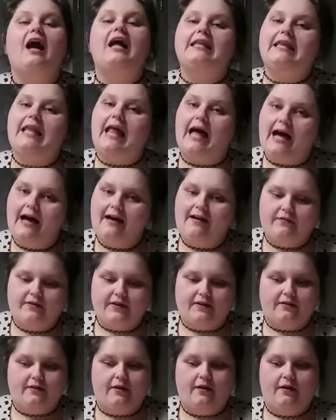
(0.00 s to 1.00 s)
a lot
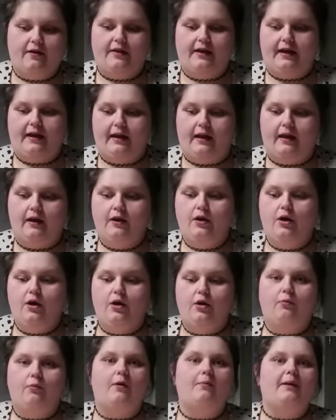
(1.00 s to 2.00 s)
heavier than
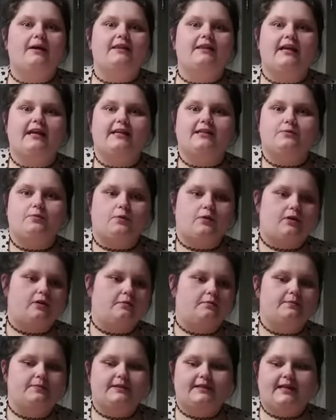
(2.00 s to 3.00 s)
what my legs
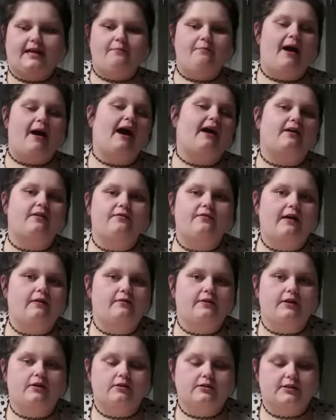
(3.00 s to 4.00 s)
were, say, back
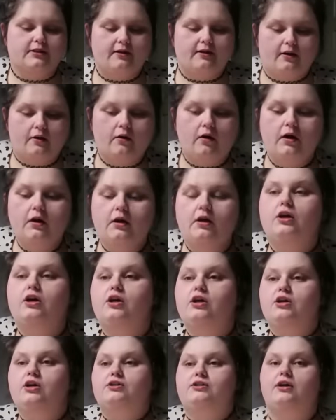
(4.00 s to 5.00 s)
5 years ago.
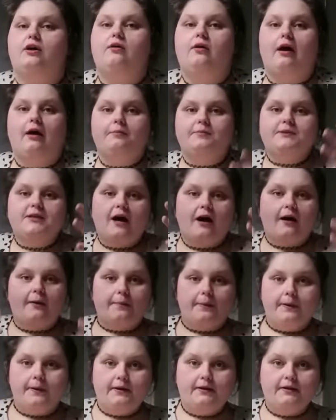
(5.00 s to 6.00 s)
So up
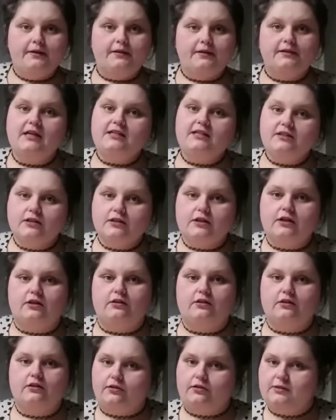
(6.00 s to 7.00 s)
top does look
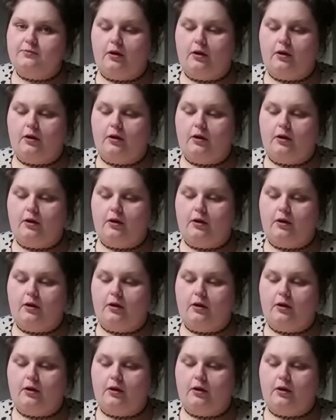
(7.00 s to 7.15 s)
a little